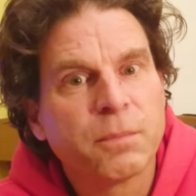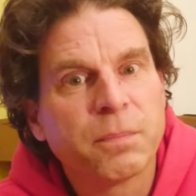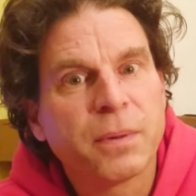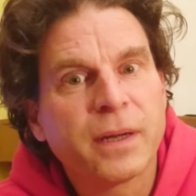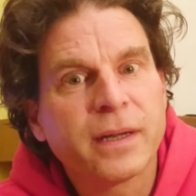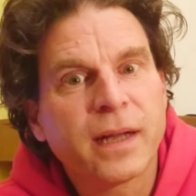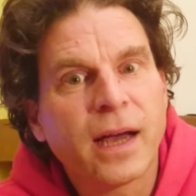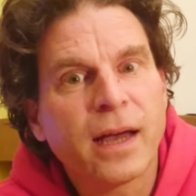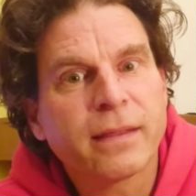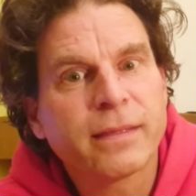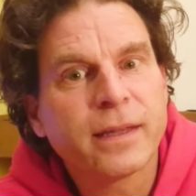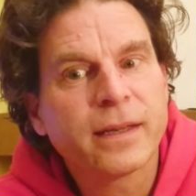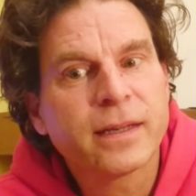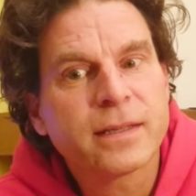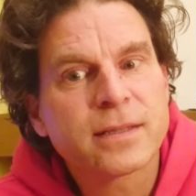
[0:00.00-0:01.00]
but I
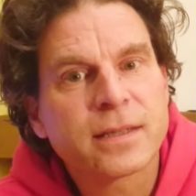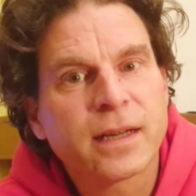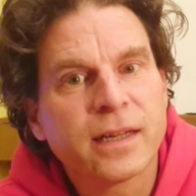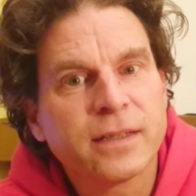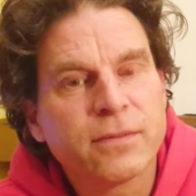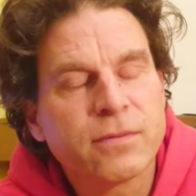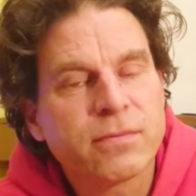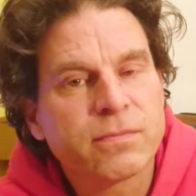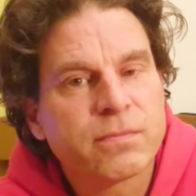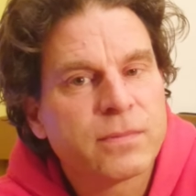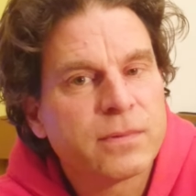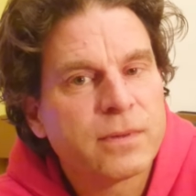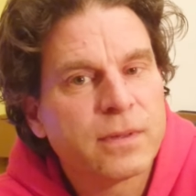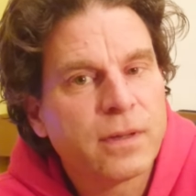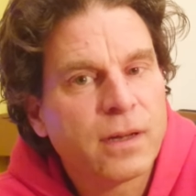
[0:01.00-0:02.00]
think it's kind of
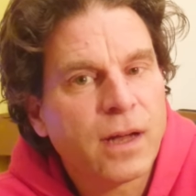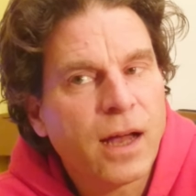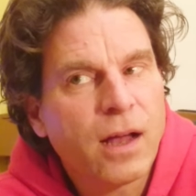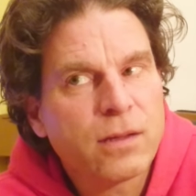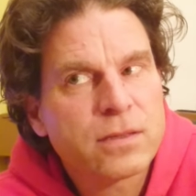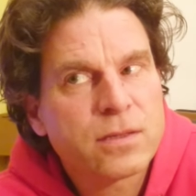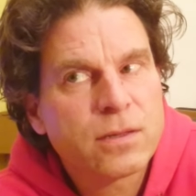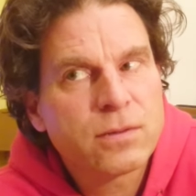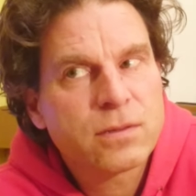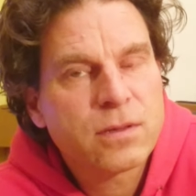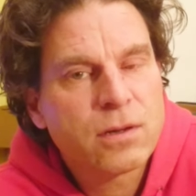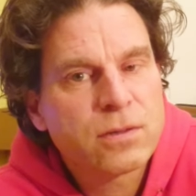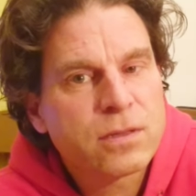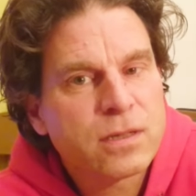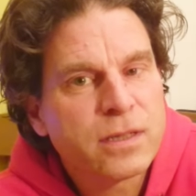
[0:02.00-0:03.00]
also
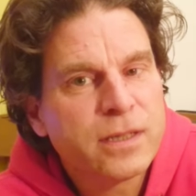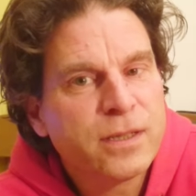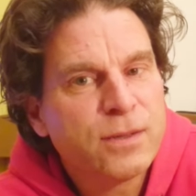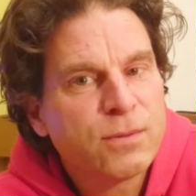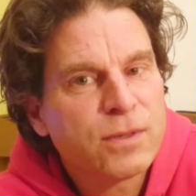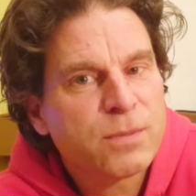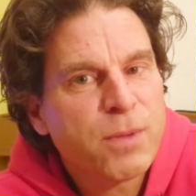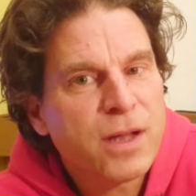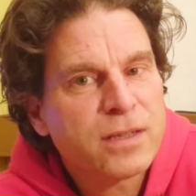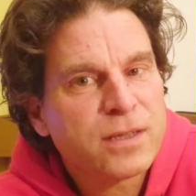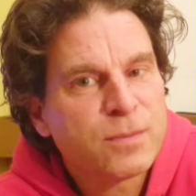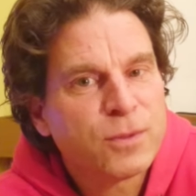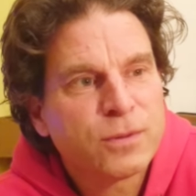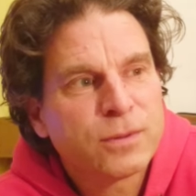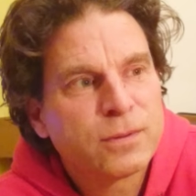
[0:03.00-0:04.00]
socially
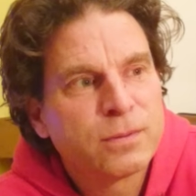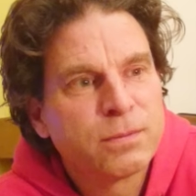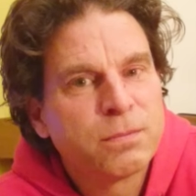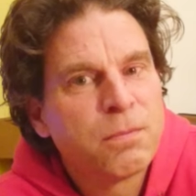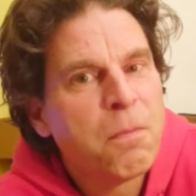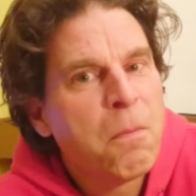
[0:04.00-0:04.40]
responsible,